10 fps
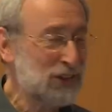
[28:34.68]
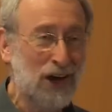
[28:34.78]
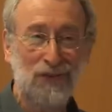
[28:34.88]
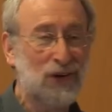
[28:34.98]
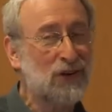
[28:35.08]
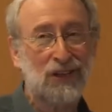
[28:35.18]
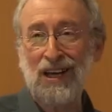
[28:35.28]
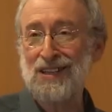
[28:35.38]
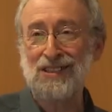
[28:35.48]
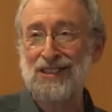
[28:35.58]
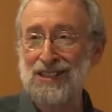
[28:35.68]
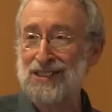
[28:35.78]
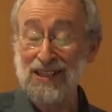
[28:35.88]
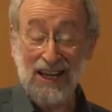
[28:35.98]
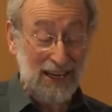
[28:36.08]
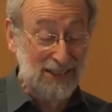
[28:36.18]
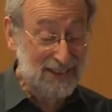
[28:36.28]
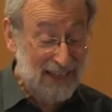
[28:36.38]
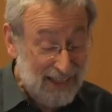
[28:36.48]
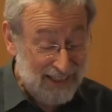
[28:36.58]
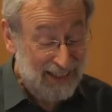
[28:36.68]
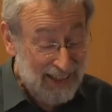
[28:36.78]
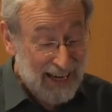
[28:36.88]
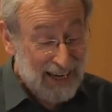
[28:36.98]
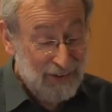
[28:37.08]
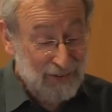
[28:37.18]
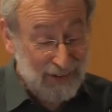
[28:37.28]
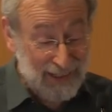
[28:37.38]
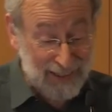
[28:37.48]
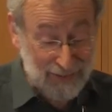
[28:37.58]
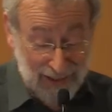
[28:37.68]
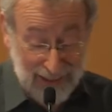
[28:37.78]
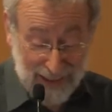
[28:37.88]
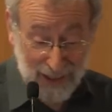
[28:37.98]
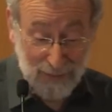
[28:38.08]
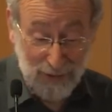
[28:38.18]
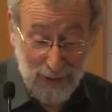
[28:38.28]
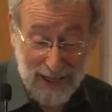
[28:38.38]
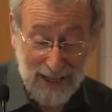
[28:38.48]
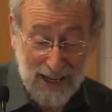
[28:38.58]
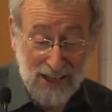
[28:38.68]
Java organizes its data in a really, really terrible way.